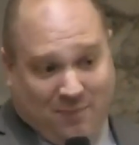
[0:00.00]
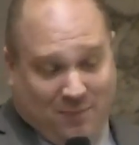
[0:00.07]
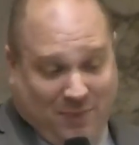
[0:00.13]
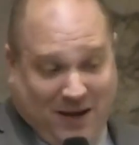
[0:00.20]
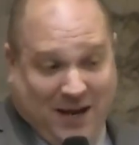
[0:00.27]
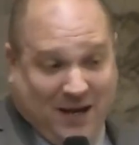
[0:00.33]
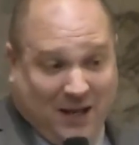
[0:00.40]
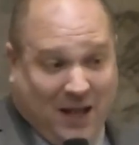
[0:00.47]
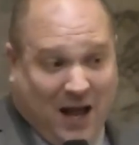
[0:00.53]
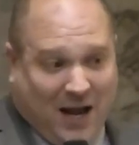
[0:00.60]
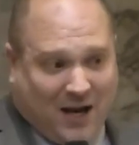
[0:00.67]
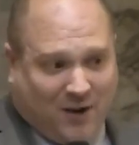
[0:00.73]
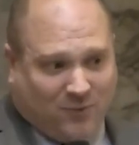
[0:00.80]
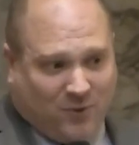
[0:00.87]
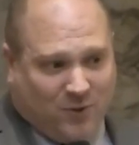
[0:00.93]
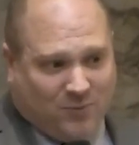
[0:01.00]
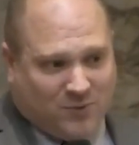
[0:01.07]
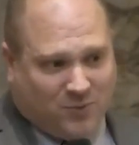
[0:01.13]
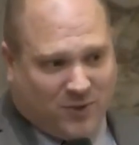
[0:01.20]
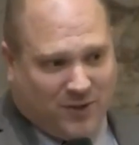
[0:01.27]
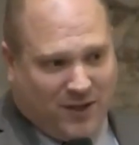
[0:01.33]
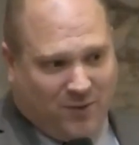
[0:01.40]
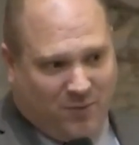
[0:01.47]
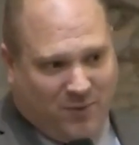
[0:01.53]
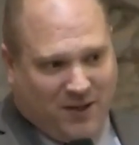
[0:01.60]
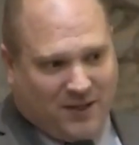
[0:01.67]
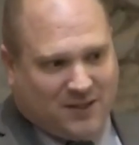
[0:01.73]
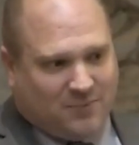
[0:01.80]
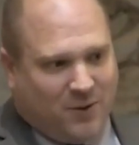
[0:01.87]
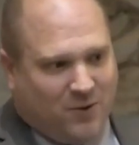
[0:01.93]
in locker rooms where they would be
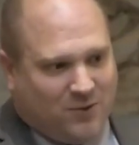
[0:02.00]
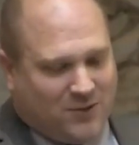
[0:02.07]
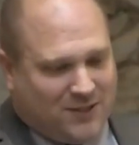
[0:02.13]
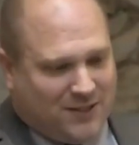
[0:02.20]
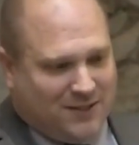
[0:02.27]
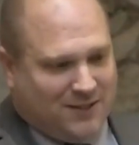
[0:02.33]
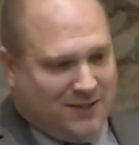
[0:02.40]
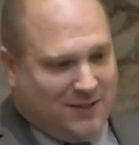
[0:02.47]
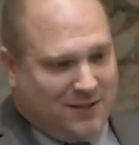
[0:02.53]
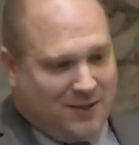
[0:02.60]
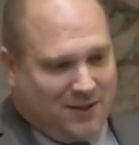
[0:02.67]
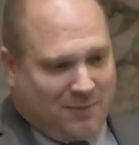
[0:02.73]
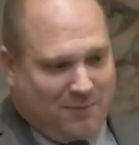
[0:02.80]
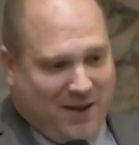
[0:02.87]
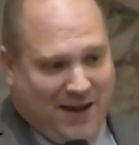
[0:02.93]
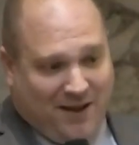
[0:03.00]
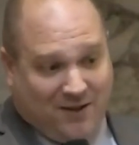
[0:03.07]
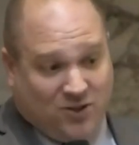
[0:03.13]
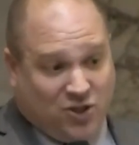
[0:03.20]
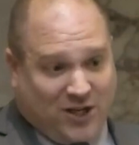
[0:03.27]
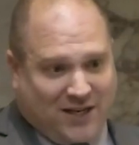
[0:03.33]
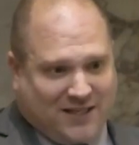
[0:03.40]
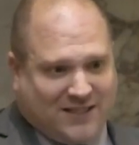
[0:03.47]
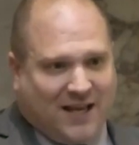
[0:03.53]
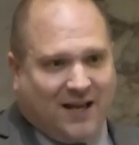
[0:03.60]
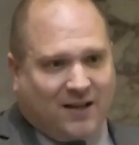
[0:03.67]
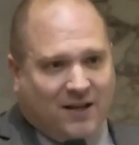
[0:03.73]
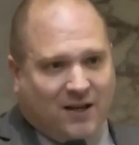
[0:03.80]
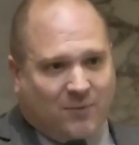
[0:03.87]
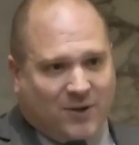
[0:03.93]
exposed to male
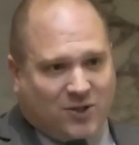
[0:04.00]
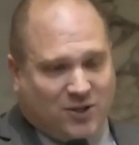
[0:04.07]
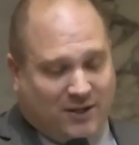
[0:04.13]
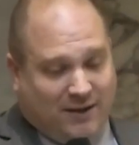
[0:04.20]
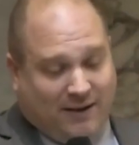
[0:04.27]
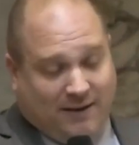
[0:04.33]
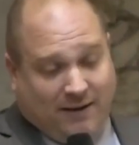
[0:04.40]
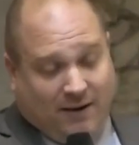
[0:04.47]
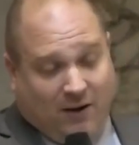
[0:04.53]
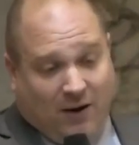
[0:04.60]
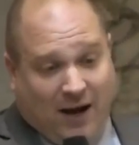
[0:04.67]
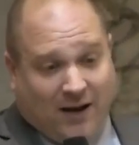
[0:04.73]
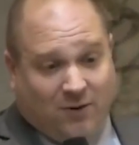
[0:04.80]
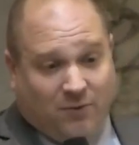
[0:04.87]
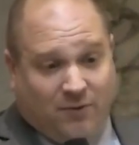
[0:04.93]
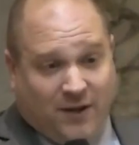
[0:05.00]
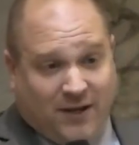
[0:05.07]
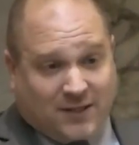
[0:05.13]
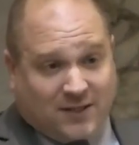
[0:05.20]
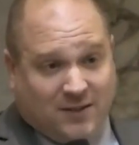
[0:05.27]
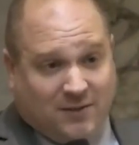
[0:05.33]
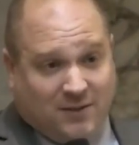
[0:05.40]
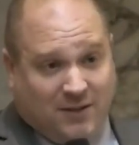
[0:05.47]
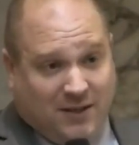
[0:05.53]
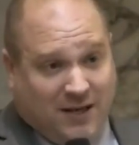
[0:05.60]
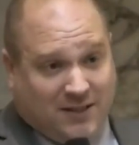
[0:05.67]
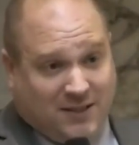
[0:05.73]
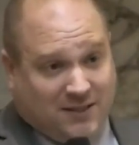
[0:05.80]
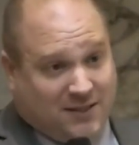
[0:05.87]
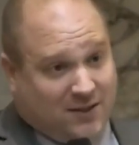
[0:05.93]
genitalia, which I don't think is
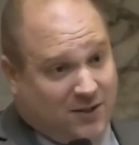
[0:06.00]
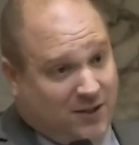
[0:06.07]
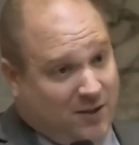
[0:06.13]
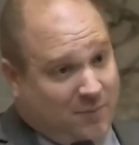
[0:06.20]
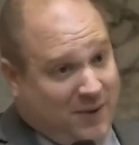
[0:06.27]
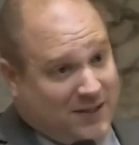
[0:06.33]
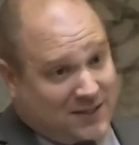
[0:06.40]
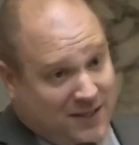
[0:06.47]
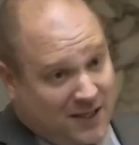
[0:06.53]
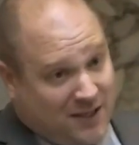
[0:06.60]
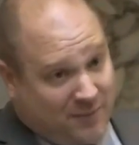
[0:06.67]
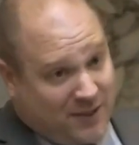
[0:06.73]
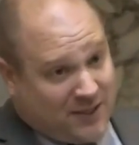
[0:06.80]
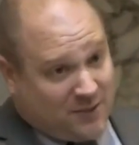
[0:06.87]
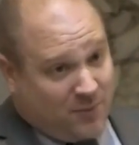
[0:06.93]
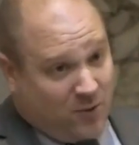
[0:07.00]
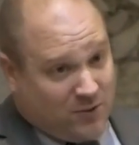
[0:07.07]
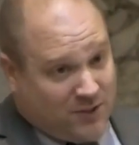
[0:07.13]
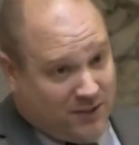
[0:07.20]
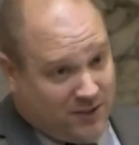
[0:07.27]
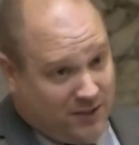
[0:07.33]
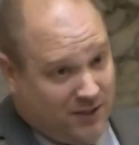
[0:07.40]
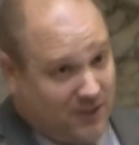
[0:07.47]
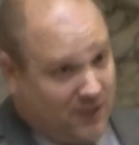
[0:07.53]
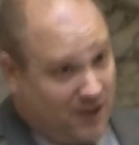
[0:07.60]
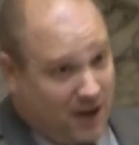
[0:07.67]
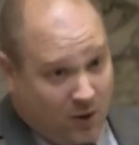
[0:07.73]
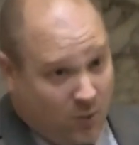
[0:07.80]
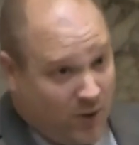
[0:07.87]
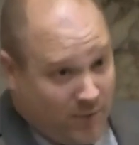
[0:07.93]
necessarily the best thing to be exposing to
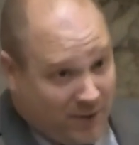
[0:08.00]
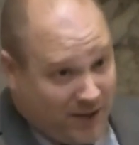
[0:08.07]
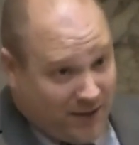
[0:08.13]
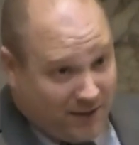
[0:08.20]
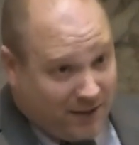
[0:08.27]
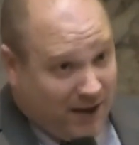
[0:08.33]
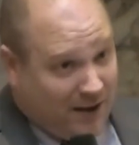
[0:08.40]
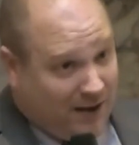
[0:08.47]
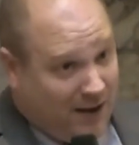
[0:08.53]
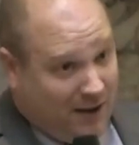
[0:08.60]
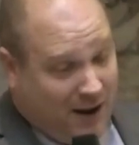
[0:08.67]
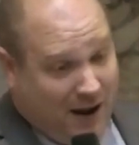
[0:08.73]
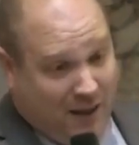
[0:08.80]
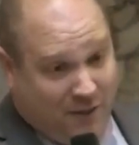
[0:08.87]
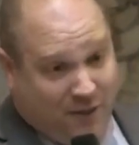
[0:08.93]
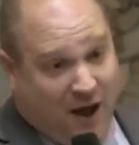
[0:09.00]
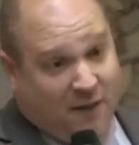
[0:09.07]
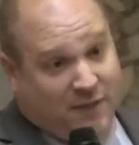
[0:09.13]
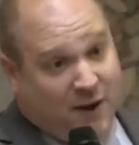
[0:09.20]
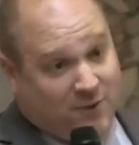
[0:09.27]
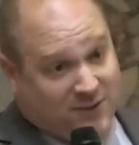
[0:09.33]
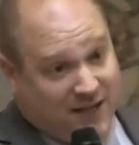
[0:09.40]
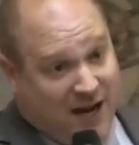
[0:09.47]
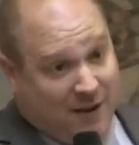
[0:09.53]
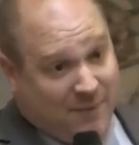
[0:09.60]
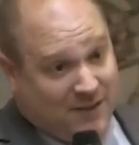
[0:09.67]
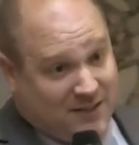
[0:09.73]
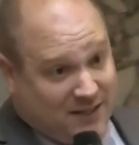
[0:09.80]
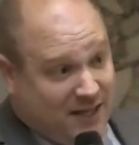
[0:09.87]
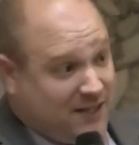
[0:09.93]
young women. I thought that was
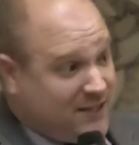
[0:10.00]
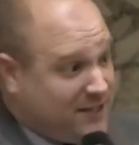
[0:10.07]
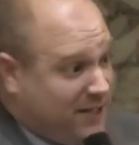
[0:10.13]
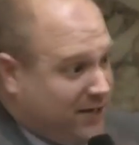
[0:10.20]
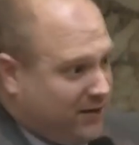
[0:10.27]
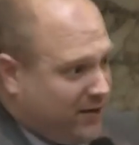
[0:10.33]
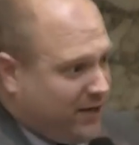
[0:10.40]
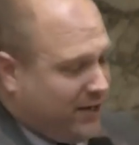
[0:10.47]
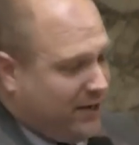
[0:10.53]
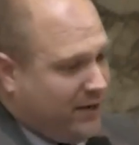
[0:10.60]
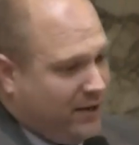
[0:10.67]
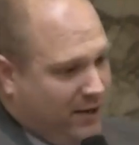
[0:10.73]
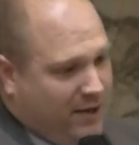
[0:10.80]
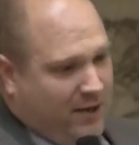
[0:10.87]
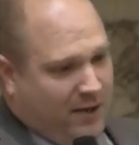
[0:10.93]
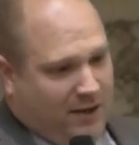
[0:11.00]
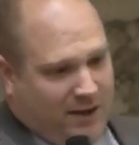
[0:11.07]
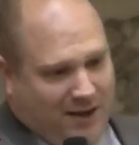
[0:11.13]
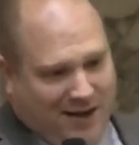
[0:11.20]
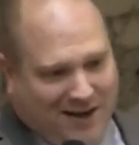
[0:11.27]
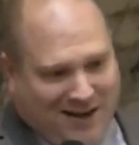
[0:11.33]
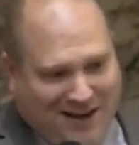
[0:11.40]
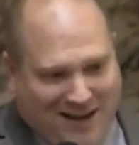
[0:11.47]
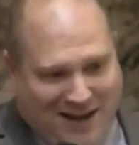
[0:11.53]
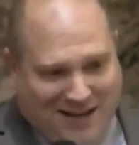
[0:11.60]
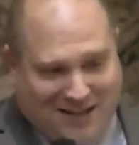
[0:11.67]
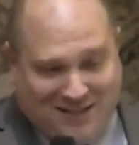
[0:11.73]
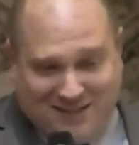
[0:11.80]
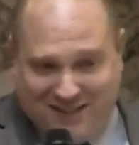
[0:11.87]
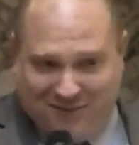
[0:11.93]
common sense here in
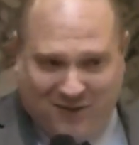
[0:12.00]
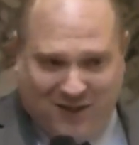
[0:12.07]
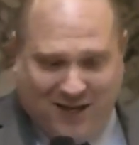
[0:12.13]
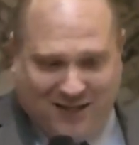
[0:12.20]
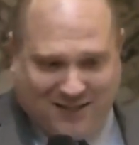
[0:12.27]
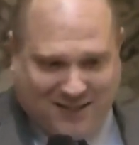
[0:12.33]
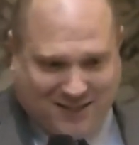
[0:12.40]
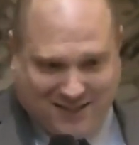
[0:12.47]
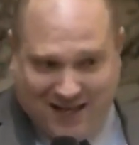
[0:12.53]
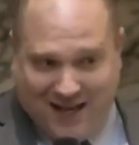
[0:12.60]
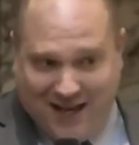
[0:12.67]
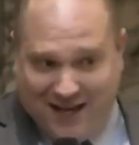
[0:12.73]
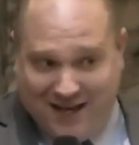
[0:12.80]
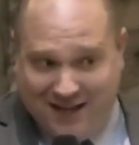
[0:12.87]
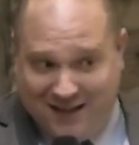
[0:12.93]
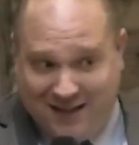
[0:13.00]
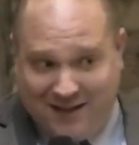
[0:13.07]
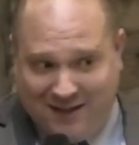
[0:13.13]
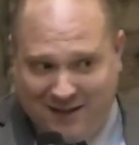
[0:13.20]
a civilized society that